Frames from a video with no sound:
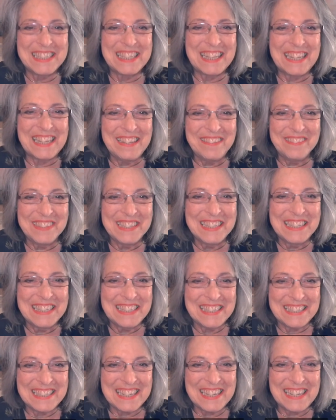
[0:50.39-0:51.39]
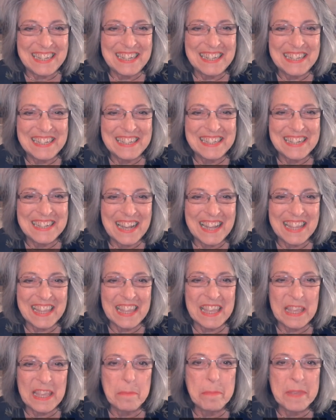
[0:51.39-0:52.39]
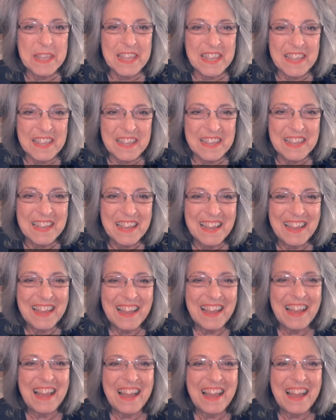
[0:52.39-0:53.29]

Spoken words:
Steven G. Taibbi.